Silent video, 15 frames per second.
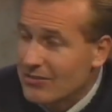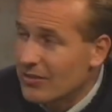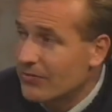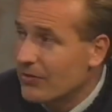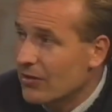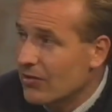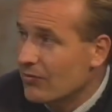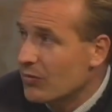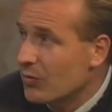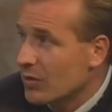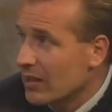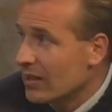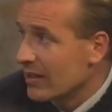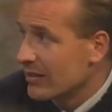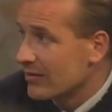So first of all,
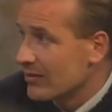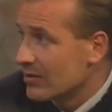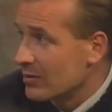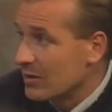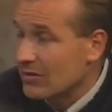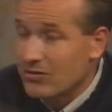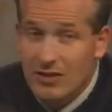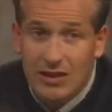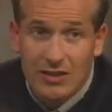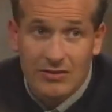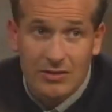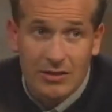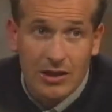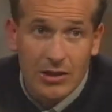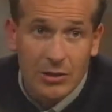what I'd like to do is
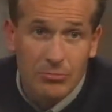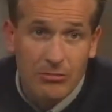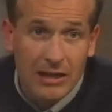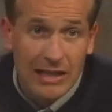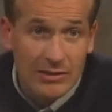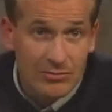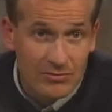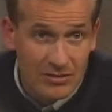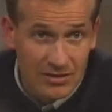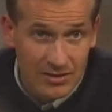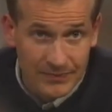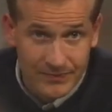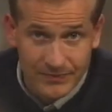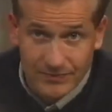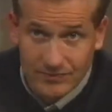to go around
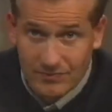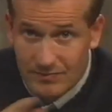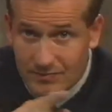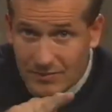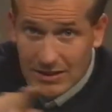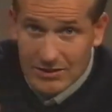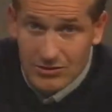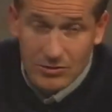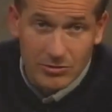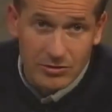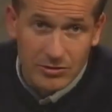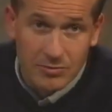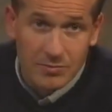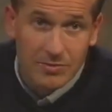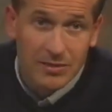this
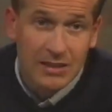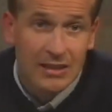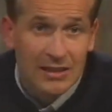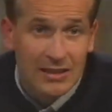group